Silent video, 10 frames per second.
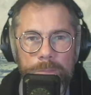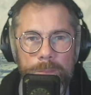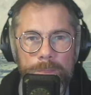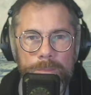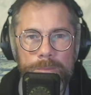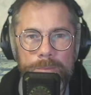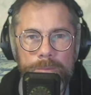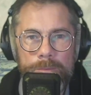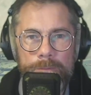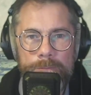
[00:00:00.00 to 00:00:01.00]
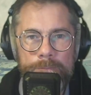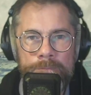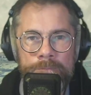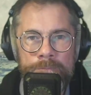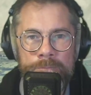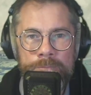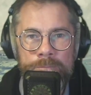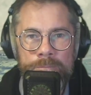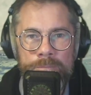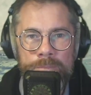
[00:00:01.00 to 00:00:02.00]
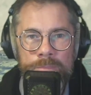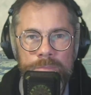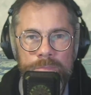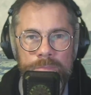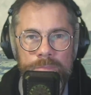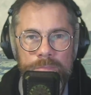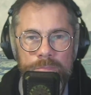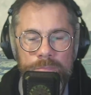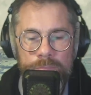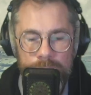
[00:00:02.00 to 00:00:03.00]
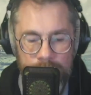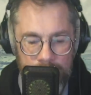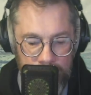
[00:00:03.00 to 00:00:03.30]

(silence)